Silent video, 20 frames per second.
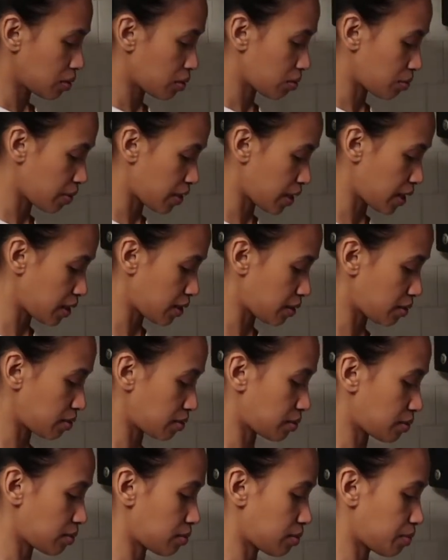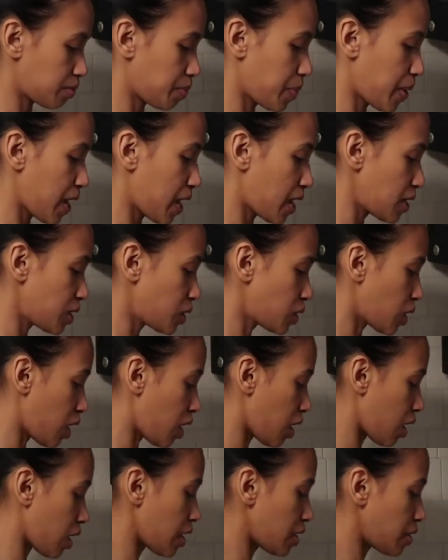Alright. The pan is
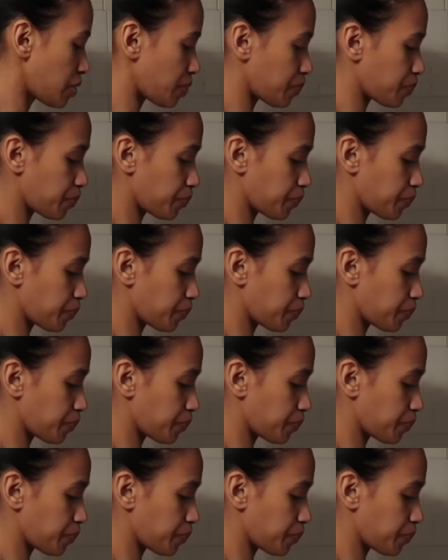hot.